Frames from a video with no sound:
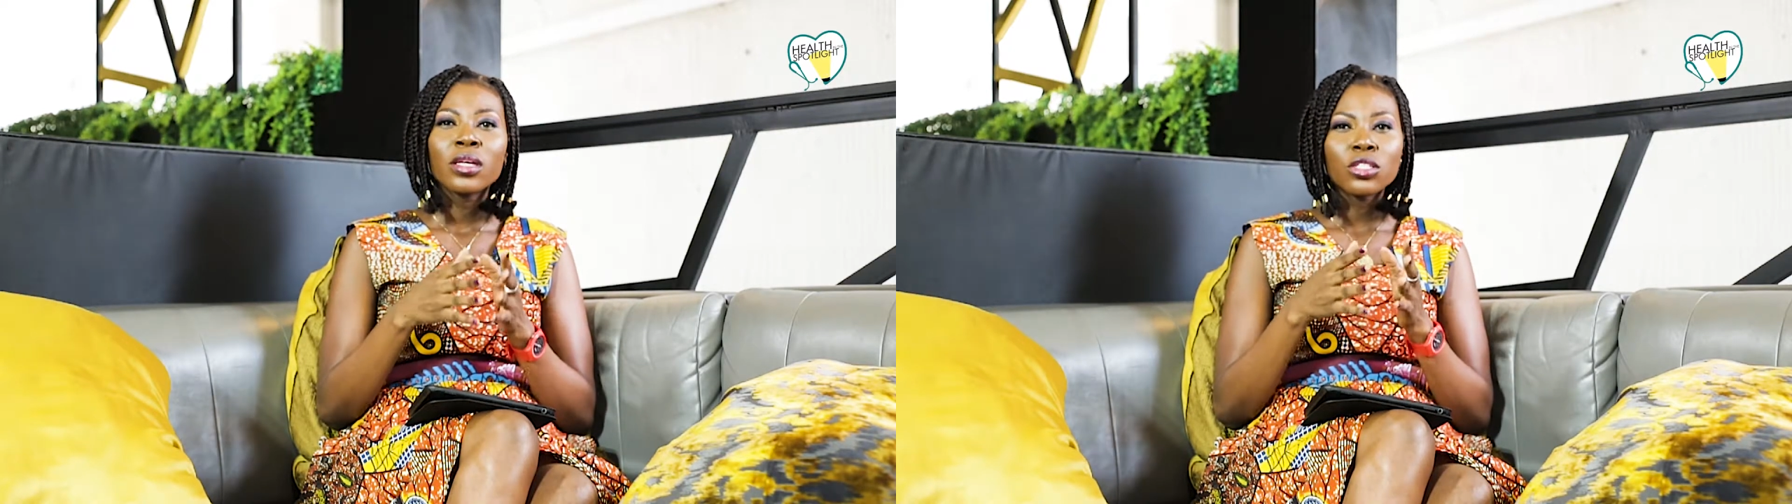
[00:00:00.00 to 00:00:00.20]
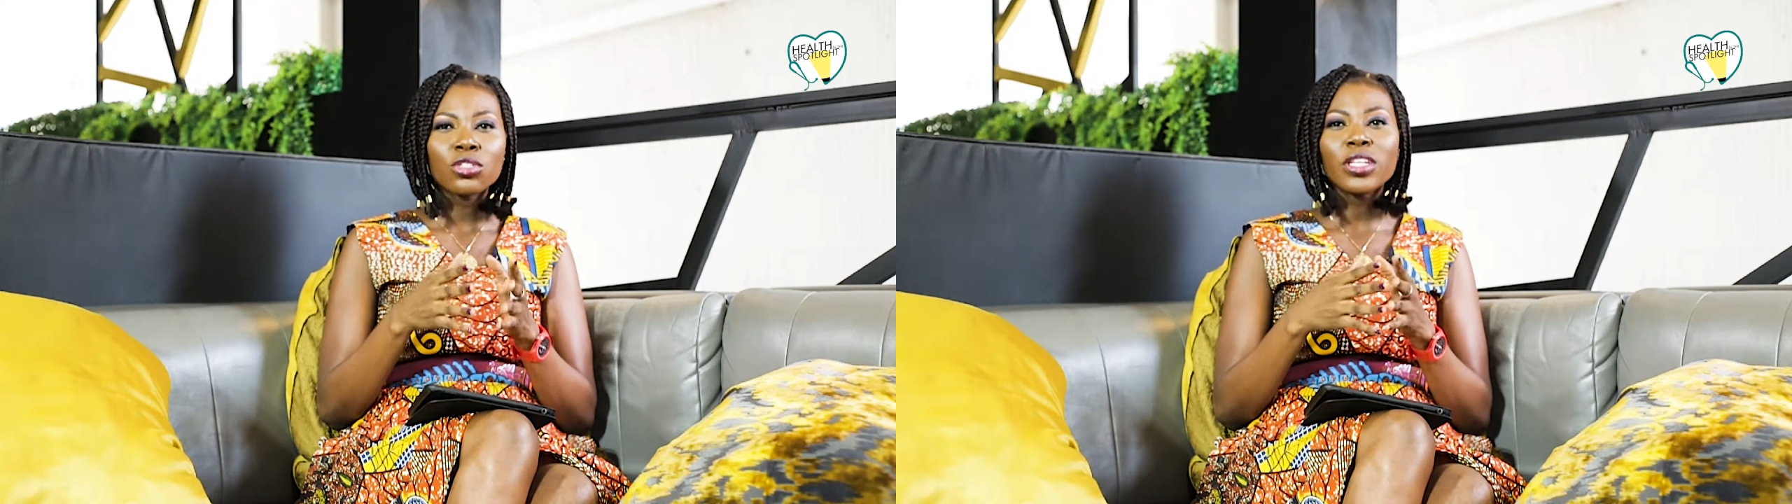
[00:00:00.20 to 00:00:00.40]

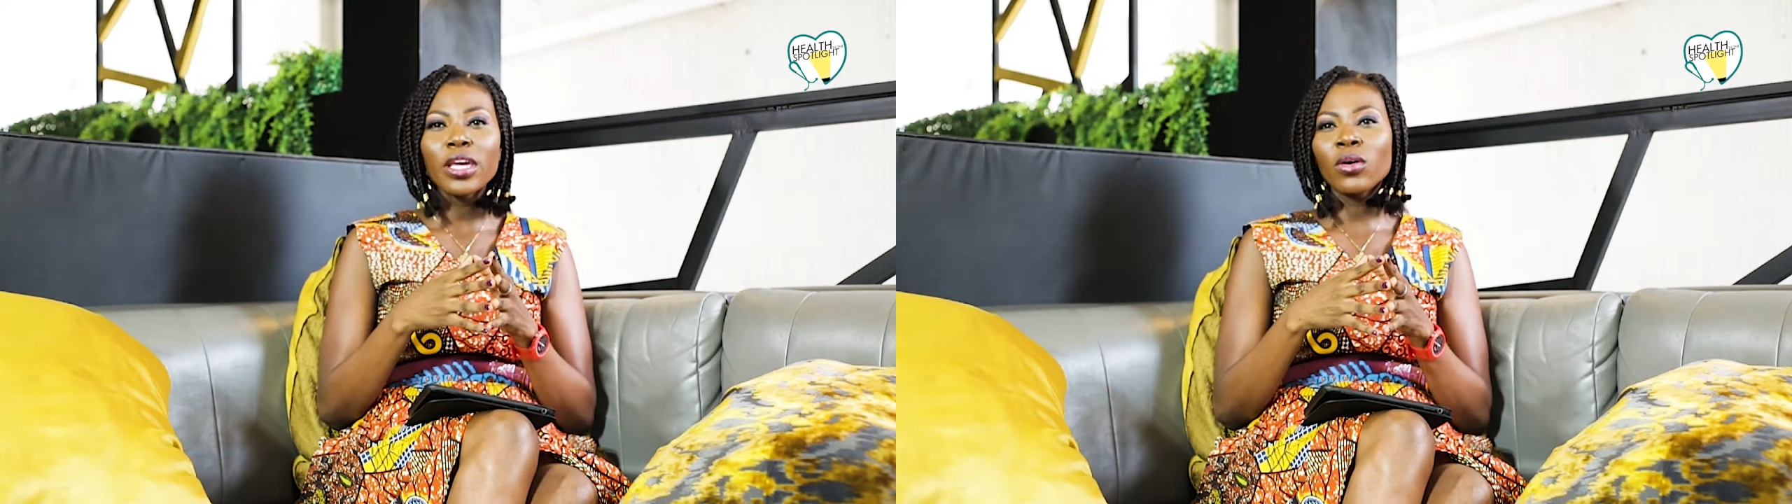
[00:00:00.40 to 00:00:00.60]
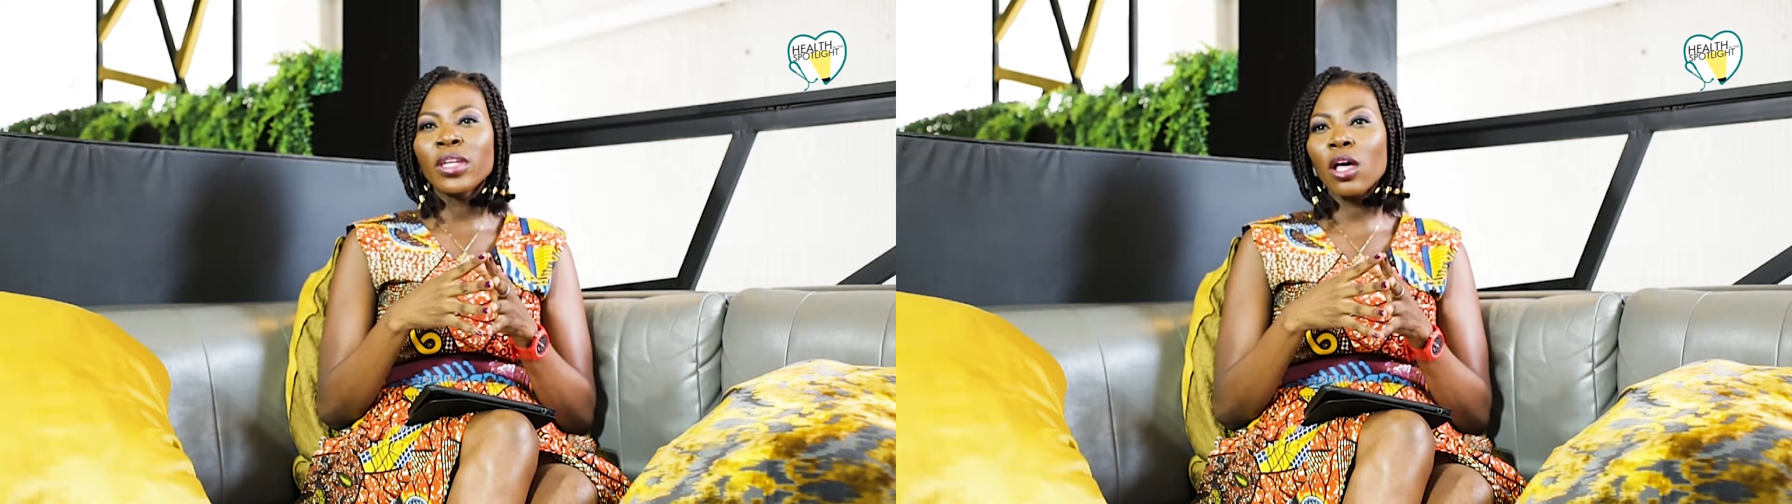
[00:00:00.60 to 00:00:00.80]
Today
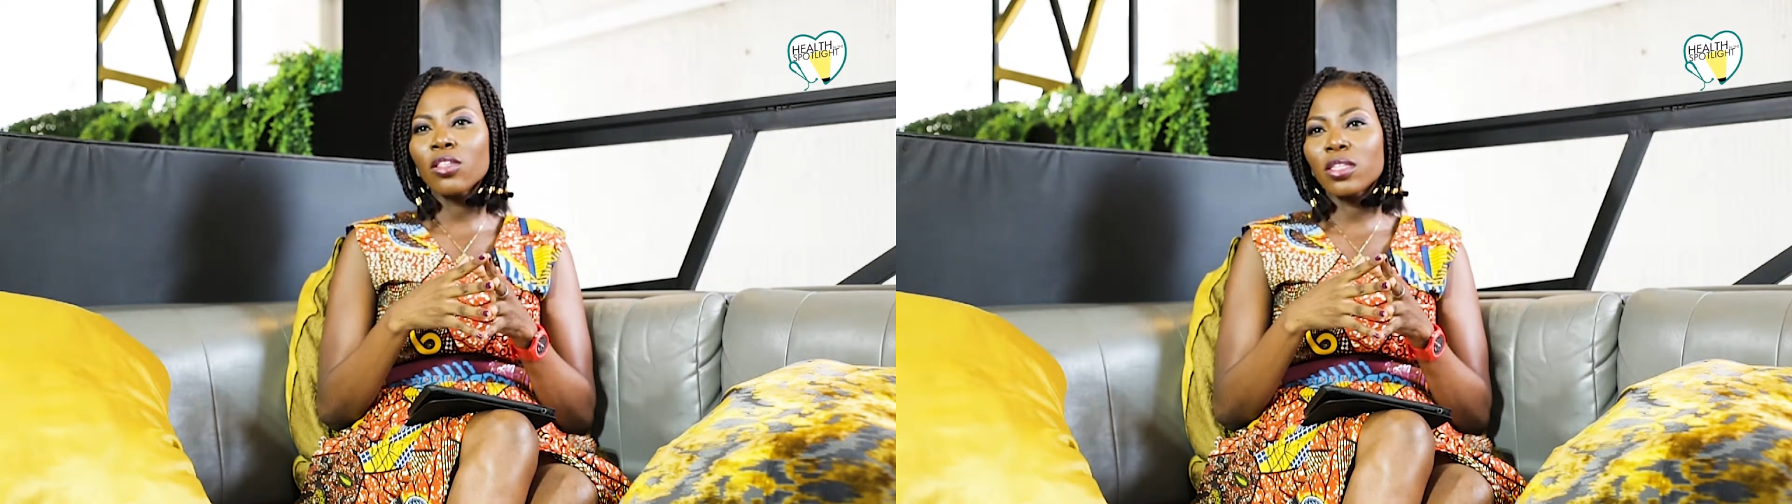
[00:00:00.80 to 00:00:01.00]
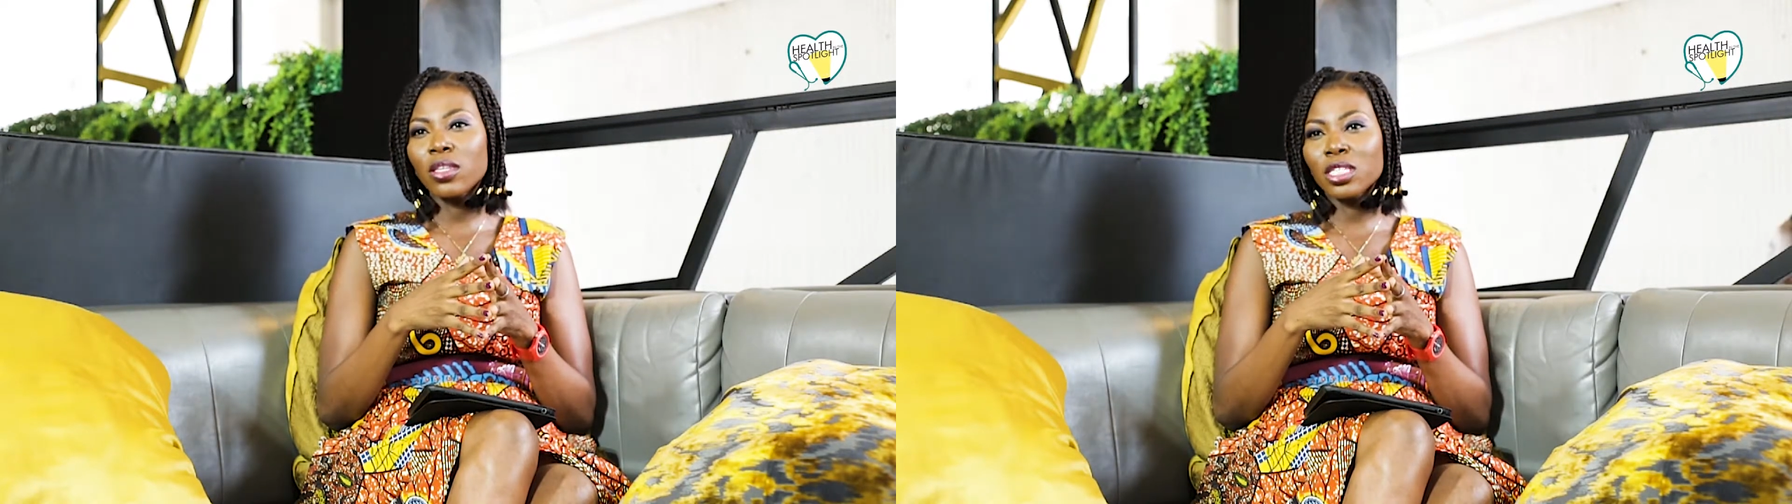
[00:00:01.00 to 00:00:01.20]
on
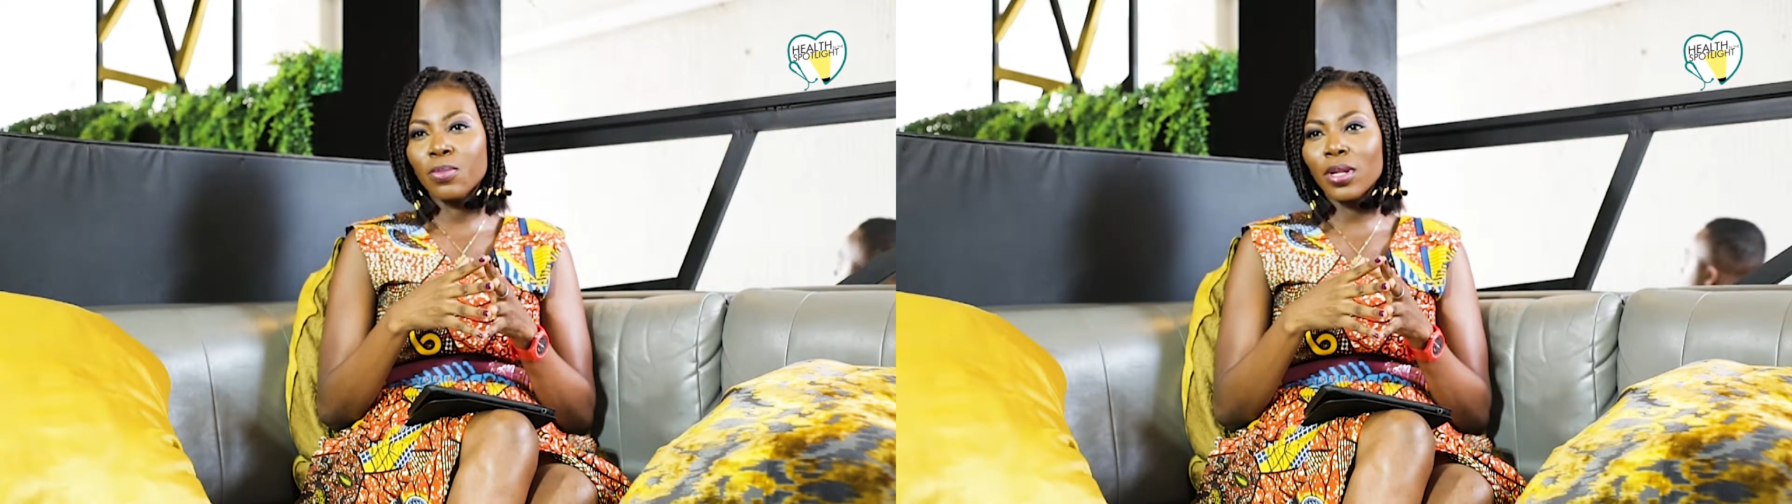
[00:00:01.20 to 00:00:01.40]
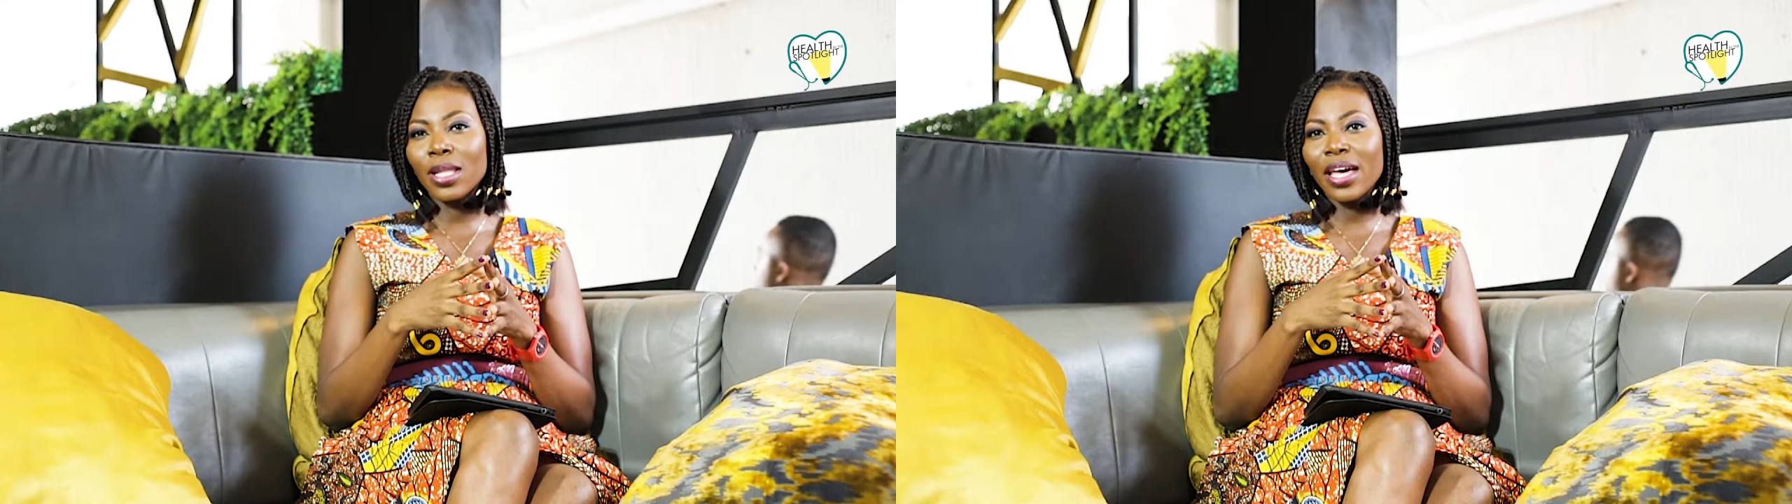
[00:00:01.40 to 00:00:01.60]
Health in the
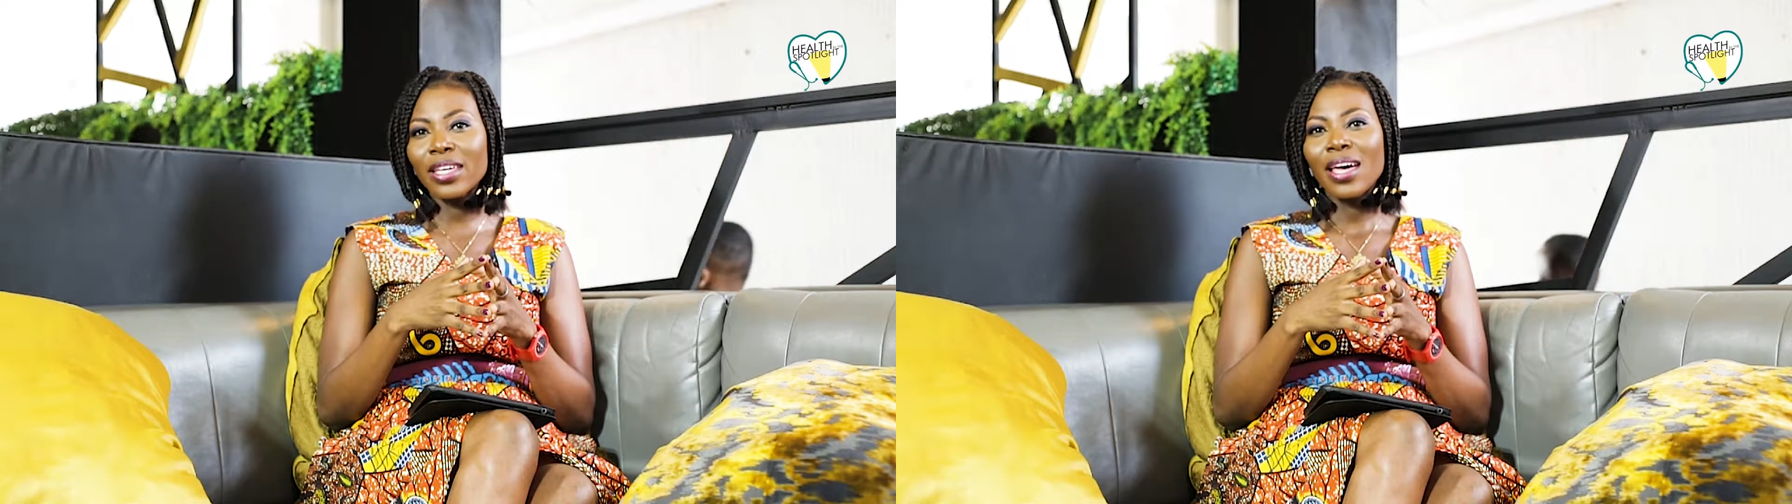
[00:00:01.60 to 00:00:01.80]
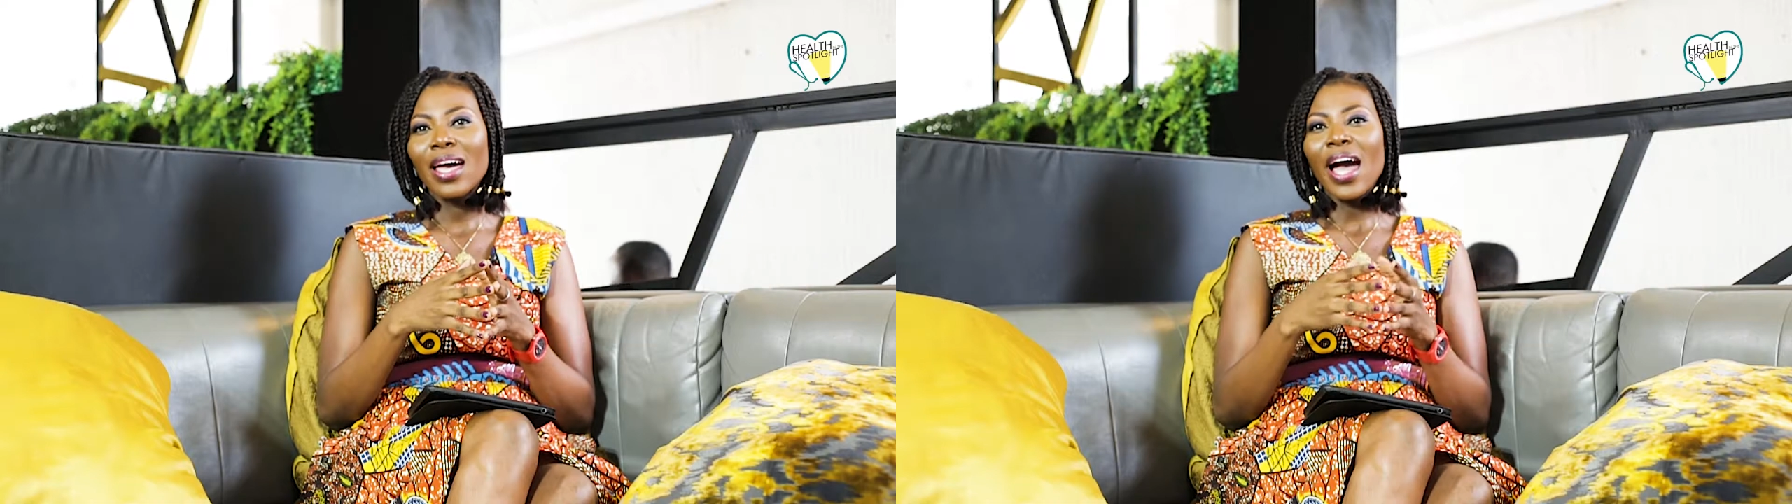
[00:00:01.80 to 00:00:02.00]
Spotlight,